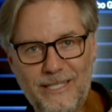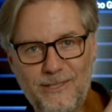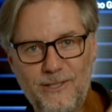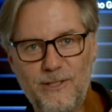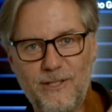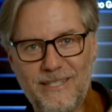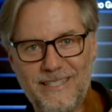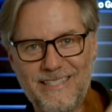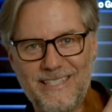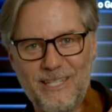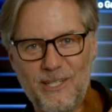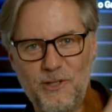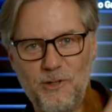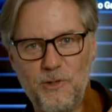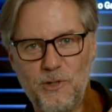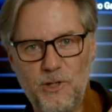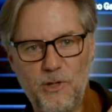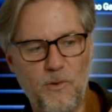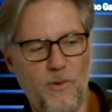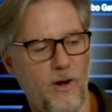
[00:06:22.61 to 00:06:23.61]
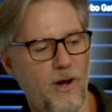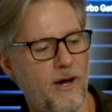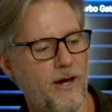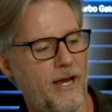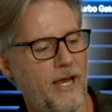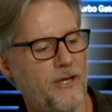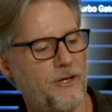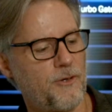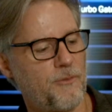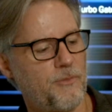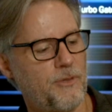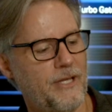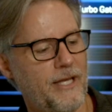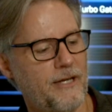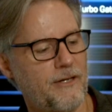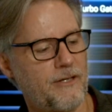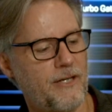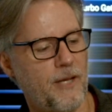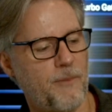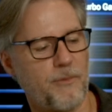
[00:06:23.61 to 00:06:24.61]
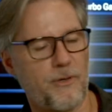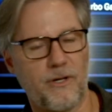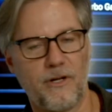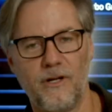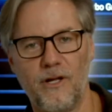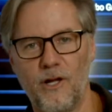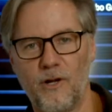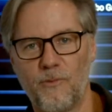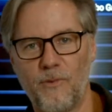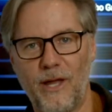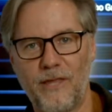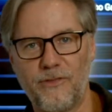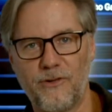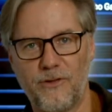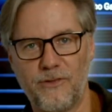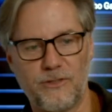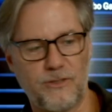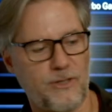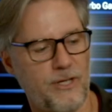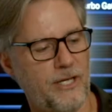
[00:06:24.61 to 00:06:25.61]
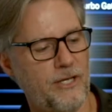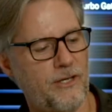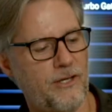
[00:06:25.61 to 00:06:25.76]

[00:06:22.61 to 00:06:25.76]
so you can see who you are and your player number right there on the screen.